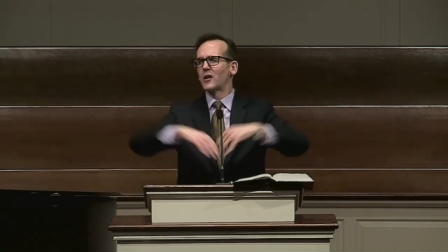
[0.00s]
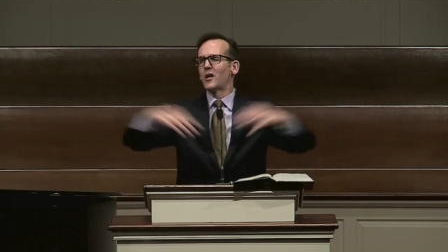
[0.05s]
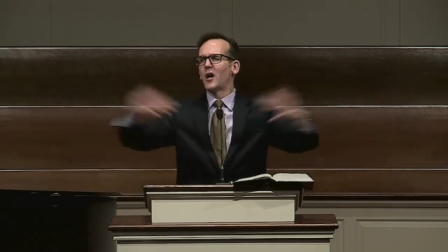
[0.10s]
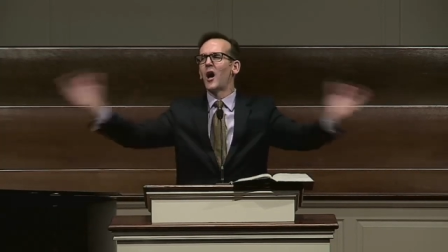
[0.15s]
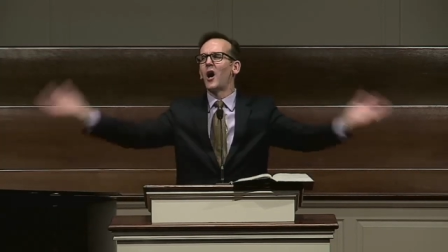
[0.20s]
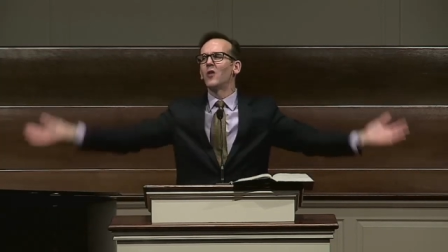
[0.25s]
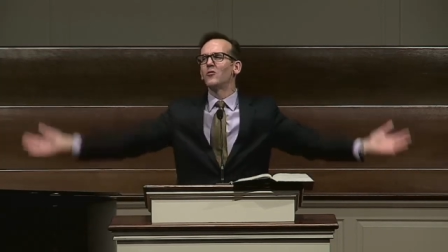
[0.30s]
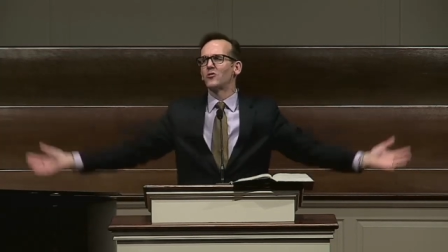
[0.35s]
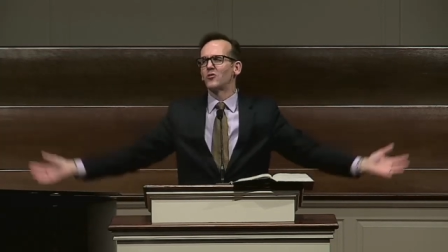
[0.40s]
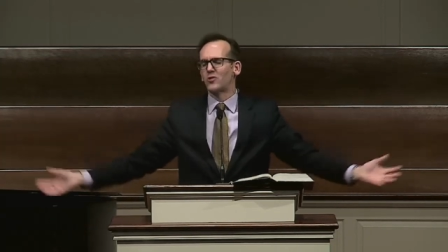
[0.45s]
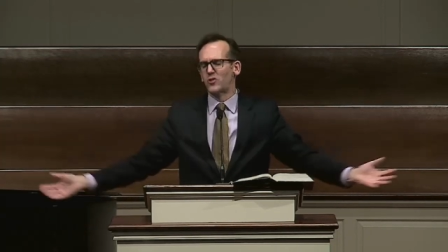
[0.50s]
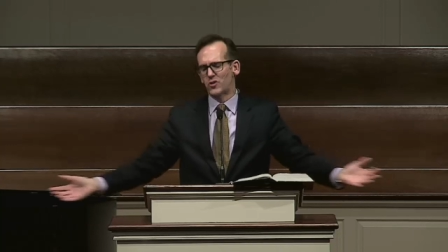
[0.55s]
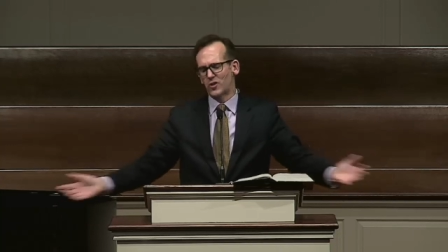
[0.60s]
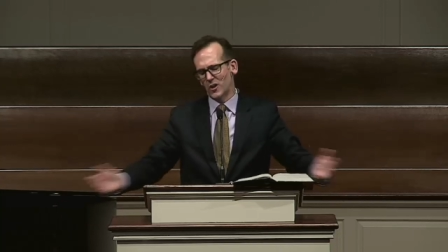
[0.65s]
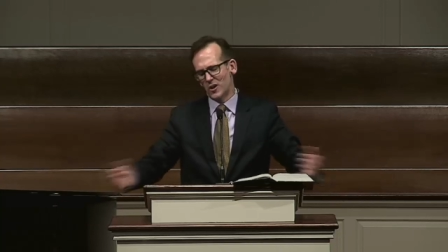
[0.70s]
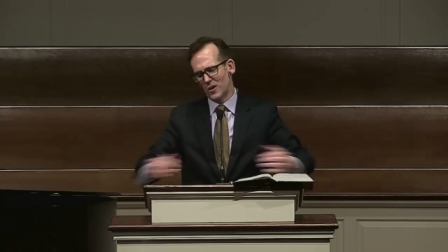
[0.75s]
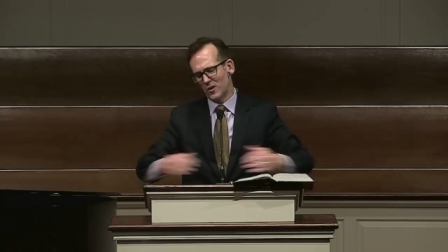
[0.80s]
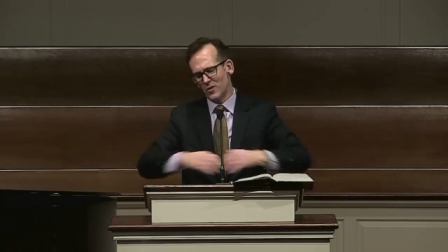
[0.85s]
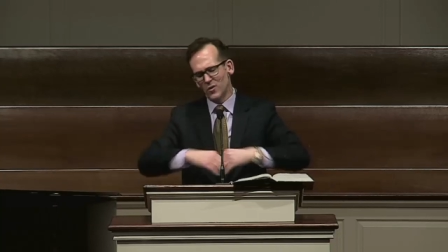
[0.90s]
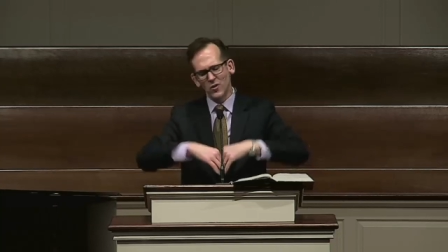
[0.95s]

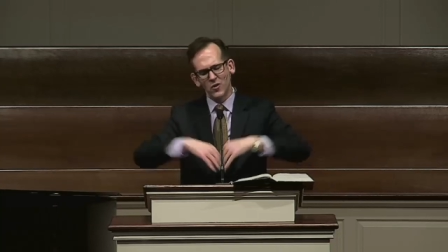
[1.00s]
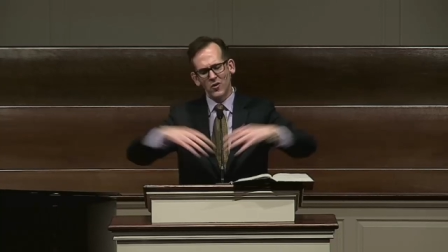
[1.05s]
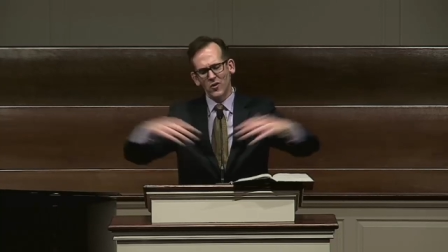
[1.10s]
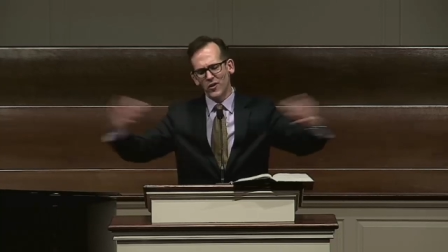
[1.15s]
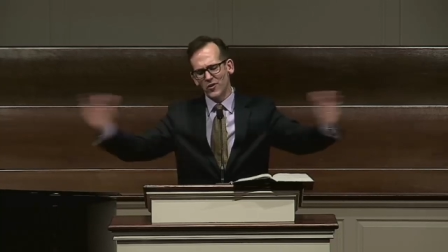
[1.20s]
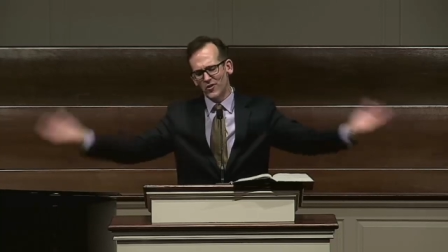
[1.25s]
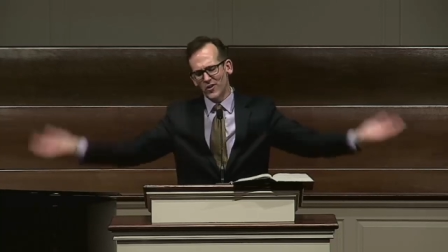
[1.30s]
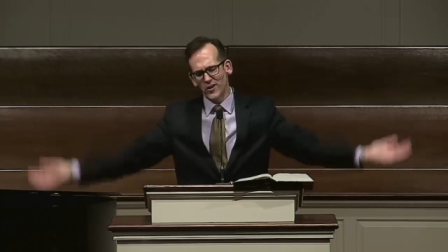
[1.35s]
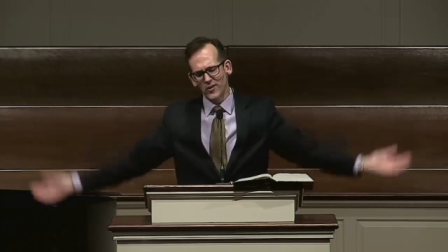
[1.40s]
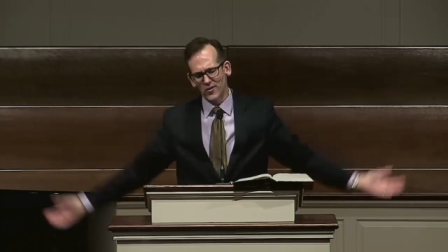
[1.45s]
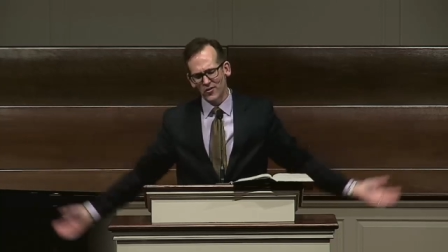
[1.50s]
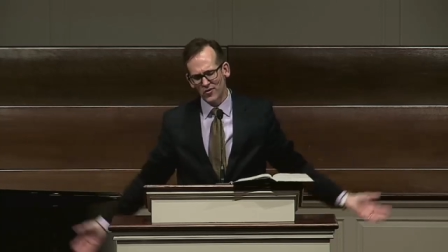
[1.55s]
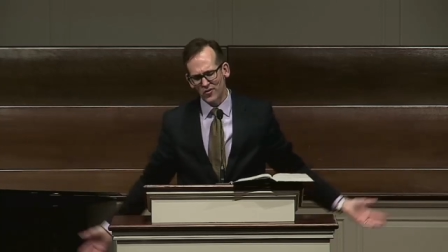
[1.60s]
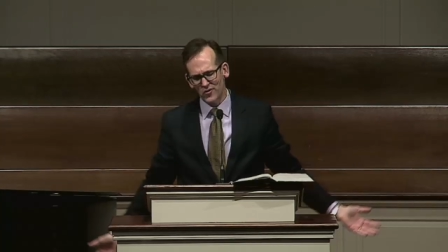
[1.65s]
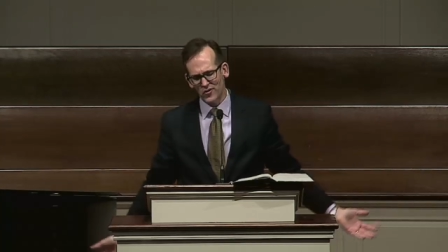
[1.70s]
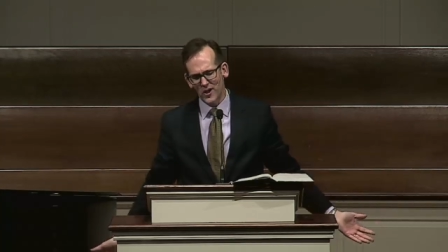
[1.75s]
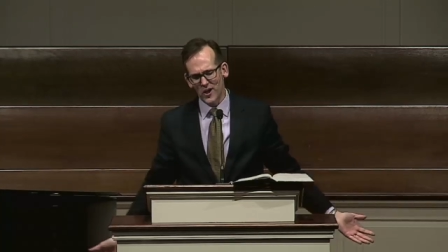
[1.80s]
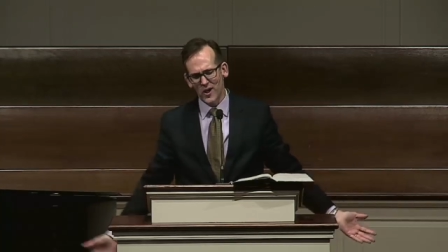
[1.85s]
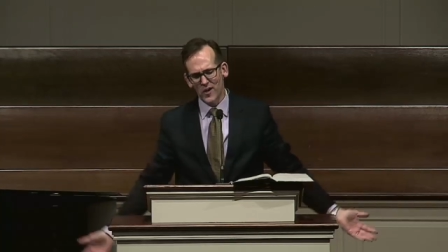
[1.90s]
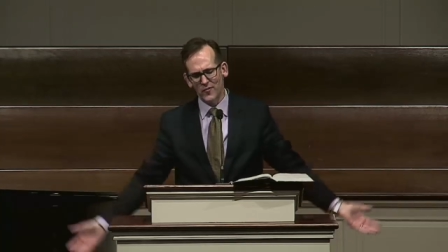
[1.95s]
culture, all this other
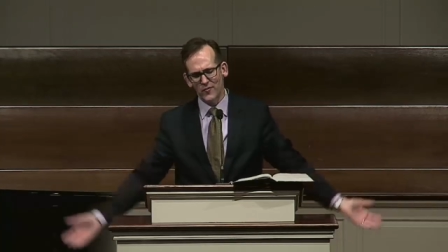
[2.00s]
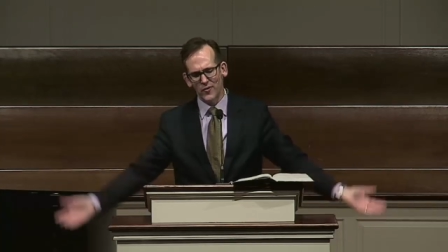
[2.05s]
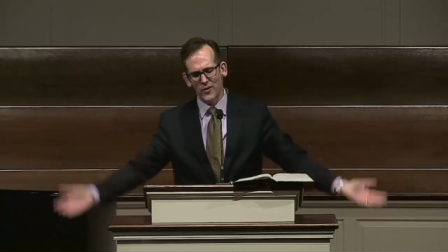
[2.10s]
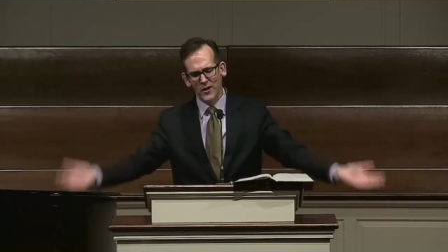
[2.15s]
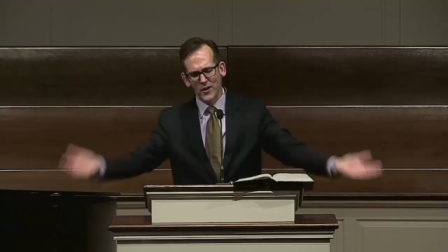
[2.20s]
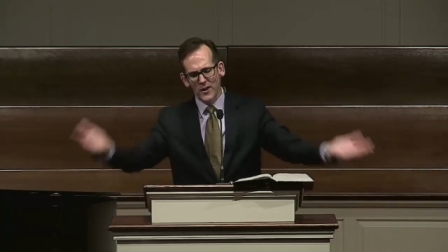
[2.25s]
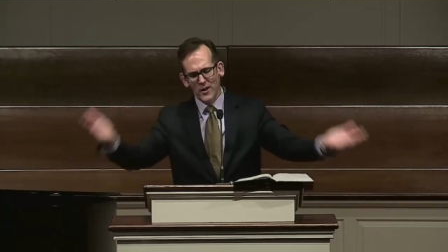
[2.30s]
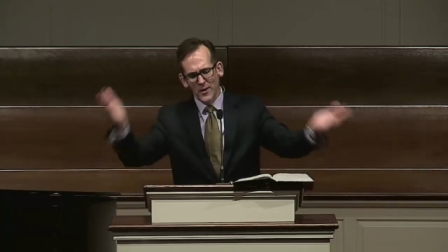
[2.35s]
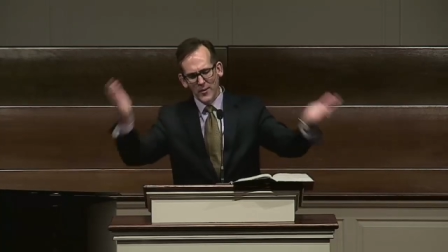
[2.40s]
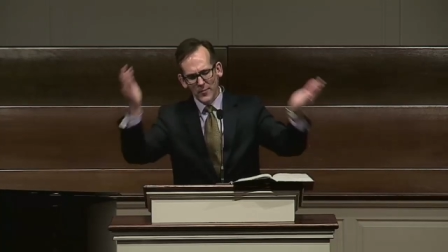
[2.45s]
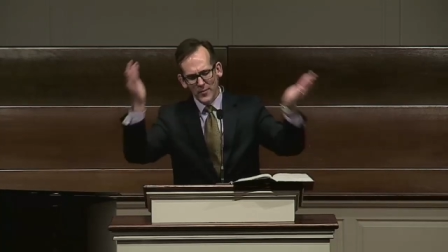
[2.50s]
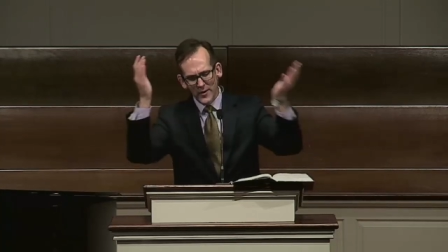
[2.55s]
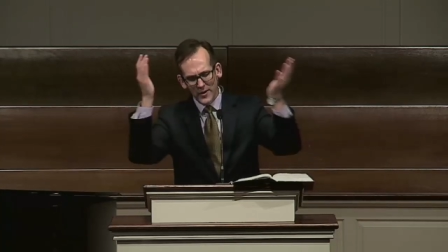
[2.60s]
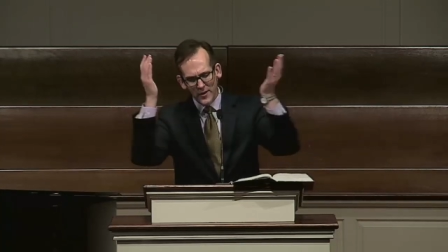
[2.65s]
stuff.